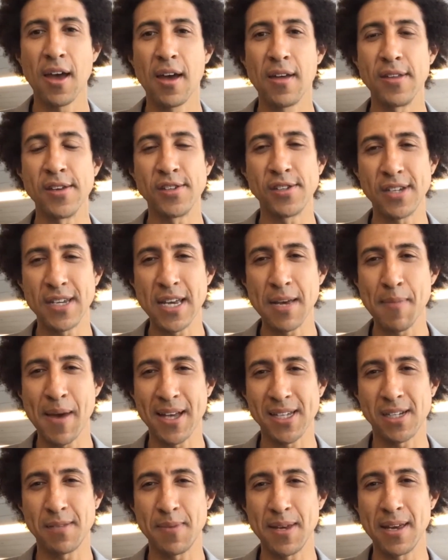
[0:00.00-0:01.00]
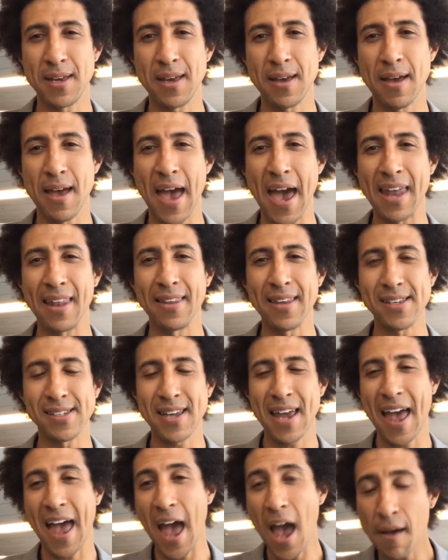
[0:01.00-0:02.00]
This team has to be at least
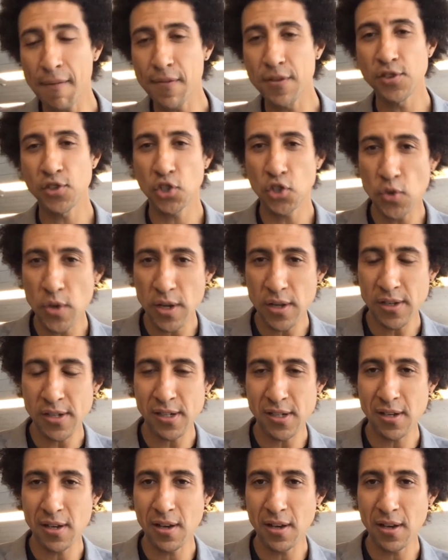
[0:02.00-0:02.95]
half students.